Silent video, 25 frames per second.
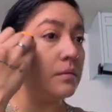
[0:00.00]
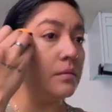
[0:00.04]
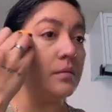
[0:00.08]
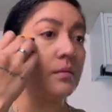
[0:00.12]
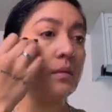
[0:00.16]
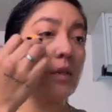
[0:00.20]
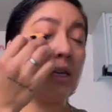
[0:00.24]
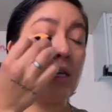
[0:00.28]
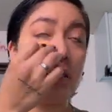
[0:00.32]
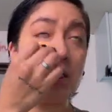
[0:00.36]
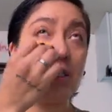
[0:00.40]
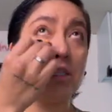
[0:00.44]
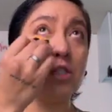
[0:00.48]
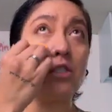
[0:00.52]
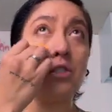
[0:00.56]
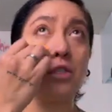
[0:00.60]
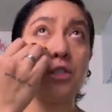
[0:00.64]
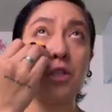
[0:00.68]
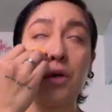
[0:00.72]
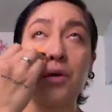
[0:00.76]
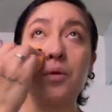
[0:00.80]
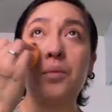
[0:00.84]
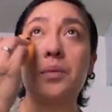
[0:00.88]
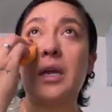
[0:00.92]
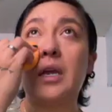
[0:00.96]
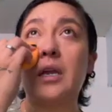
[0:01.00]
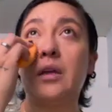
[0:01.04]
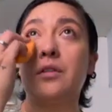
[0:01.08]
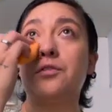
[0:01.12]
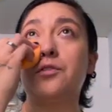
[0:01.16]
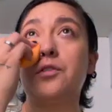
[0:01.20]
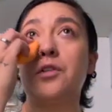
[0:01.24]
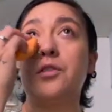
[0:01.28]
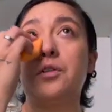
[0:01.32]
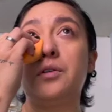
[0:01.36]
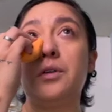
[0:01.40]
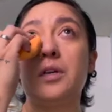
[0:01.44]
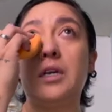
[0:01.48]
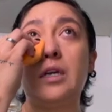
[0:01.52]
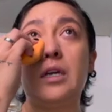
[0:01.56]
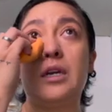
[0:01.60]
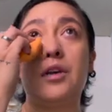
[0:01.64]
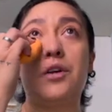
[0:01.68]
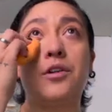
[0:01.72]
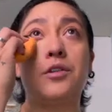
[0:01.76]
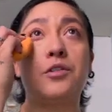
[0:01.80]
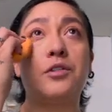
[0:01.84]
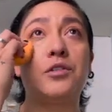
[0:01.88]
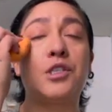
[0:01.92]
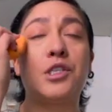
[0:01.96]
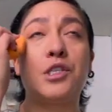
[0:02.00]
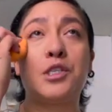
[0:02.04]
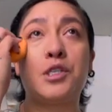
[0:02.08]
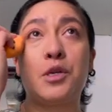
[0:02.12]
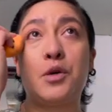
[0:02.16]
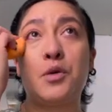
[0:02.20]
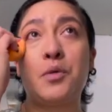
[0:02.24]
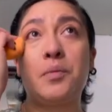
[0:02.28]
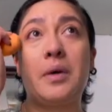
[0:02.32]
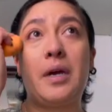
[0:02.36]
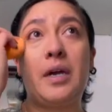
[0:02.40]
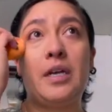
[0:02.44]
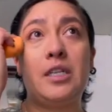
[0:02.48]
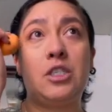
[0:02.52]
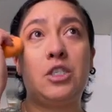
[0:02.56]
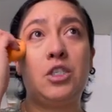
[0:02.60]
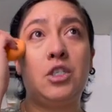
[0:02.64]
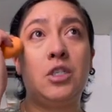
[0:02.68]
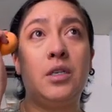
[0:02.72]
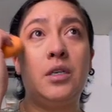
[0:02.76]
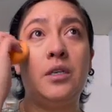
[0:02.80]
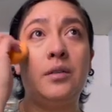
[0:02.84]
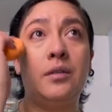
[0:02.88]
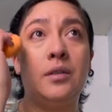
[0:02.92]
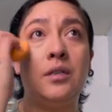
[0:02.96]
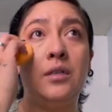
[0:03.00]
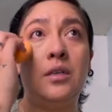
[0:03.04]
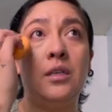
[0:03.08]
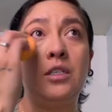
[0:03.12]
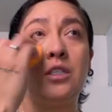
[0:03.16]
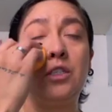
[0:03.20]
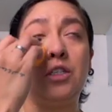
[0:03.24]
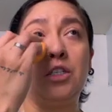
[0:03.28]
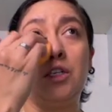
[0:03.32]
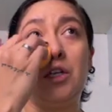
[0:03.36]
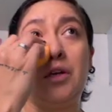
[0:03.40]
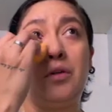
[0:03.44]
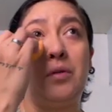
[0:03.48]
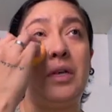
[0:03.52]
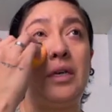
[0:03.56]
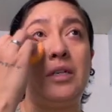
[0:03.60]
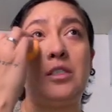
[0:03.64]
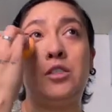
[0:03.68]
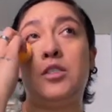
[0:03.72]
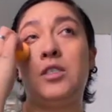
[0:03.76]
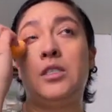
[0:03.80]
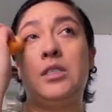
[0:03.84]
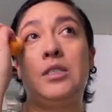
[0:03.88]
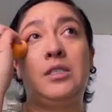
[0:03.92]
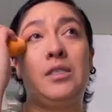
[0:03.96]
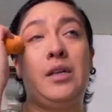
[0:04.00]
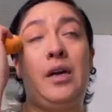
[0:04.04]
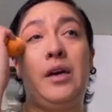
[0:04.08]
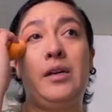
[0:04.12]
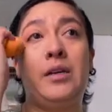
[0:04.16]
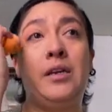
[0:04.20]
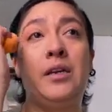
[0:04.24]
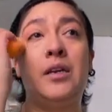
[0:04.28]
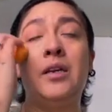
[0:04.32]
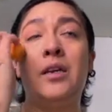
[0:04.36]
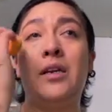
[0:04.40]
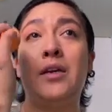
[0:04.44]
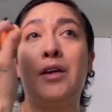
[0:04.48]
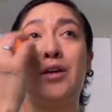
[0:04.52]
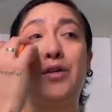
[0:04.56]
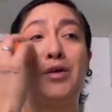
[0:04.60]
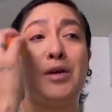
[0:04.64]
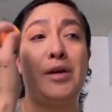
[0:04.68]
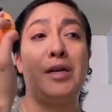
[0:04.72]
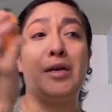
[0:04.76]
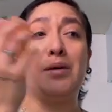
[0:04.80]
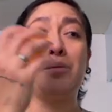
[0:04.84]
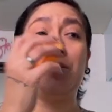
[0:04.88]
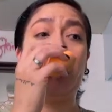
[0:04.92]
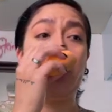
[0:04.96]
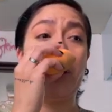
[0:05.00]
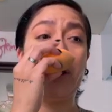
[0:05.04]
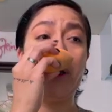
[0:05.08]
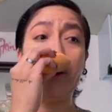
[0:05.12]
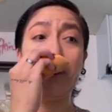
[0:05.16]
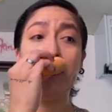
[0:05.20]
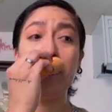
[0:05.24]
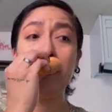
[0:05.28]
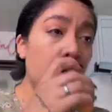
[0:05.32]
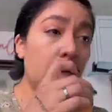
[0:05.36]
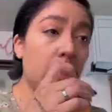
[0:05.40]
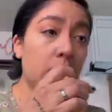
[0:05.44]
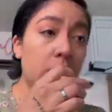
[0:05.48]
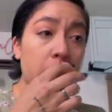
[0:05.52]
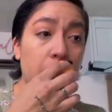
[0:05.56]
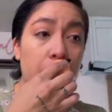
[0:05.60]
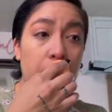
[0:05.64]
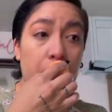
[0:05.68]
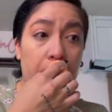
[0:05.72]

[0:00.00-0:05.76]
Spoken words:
It's so painful. It hurts so much to know that she's not here anymore. To